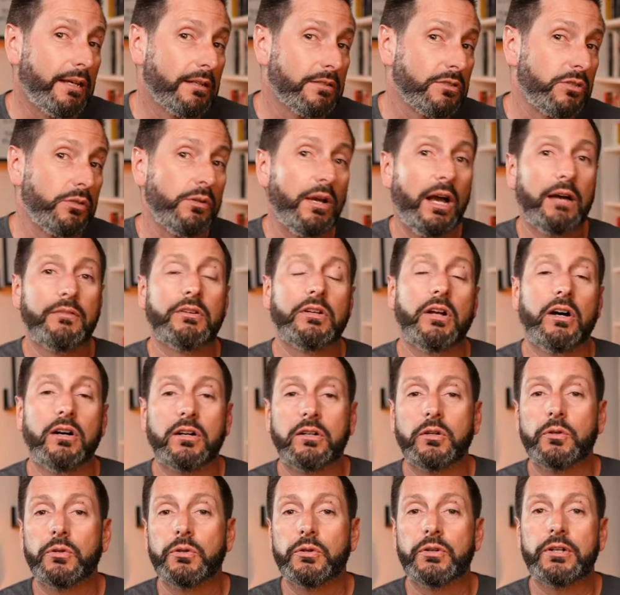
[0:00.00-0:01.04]
because you have an
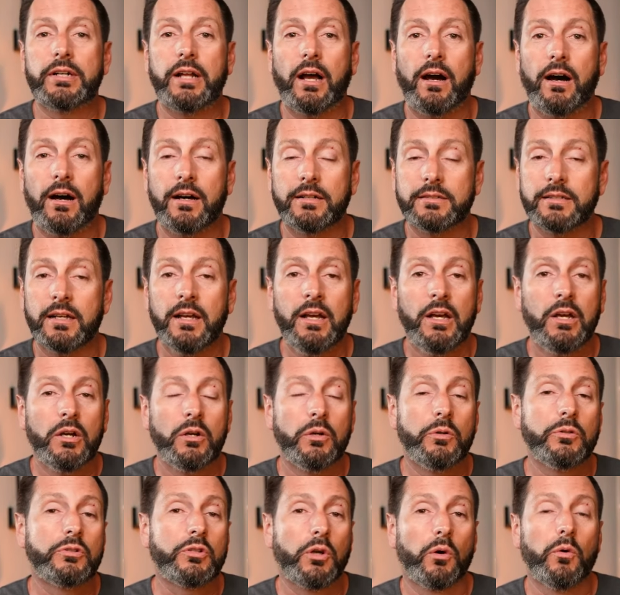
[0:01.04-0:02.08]
uncle or an aunt
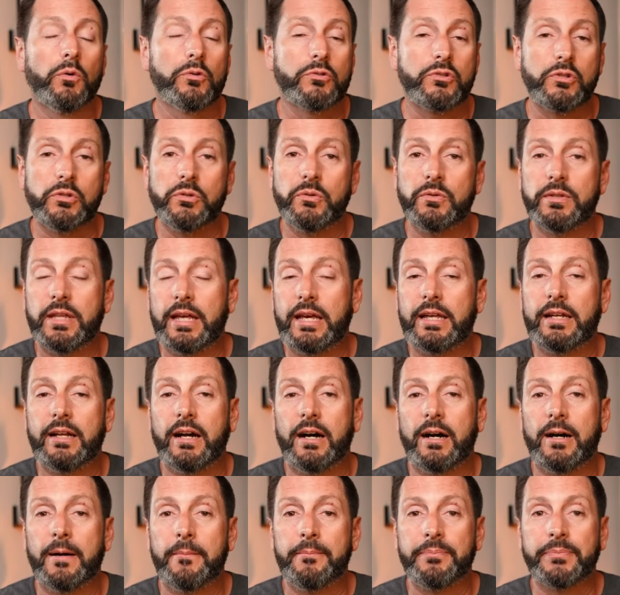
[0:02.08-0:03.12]
who told you that
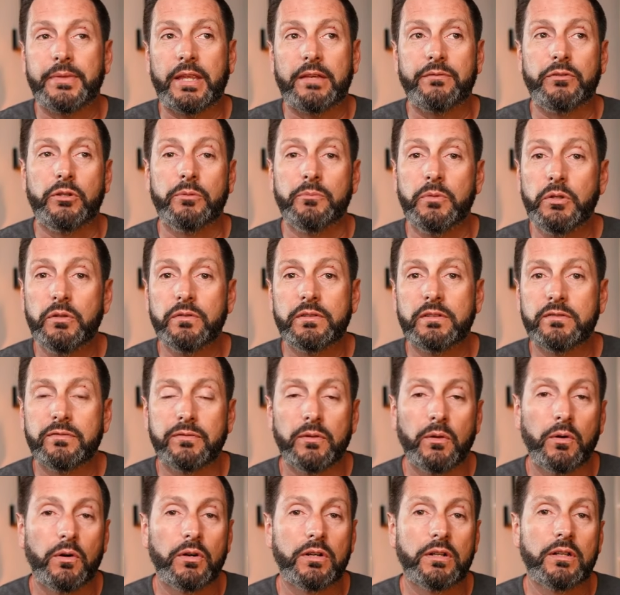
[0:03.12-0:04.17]
um, if you move to
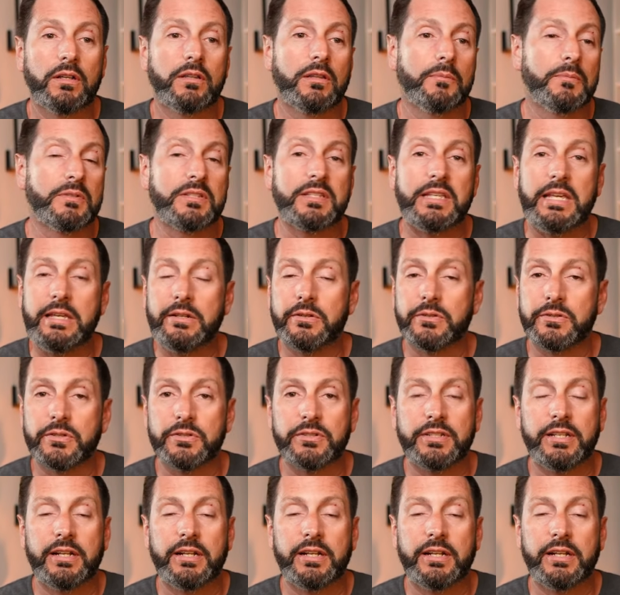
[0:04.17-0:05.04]
Florida, the mosquitoes are